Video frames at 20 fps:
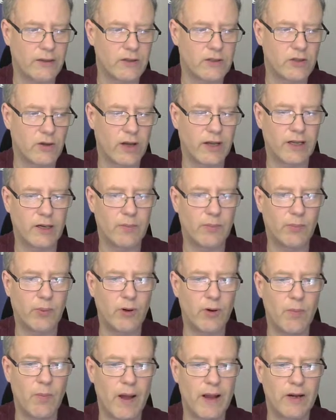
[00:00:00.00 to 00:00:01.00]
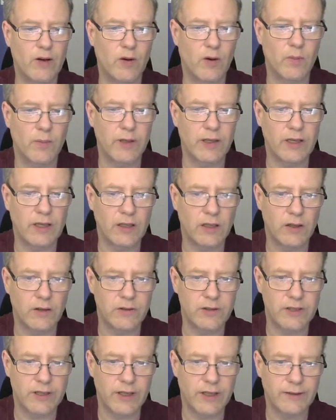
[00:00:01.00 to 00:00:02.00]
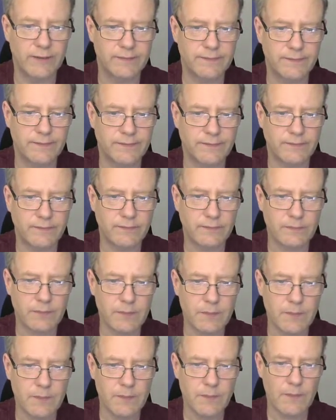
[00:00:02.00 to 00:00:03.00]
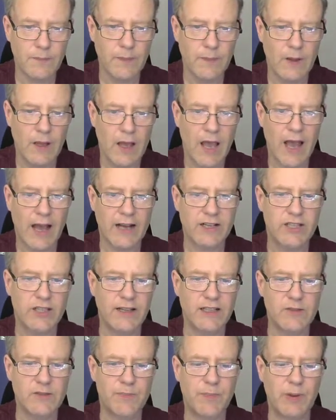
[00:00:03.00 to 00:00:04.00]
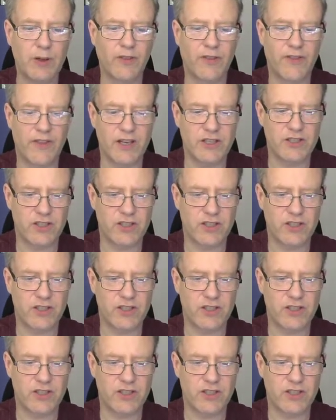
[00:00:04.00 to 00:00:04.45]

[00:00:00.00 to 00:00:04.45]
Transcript: So I'm going to put my normally closed in. Actually, let's build this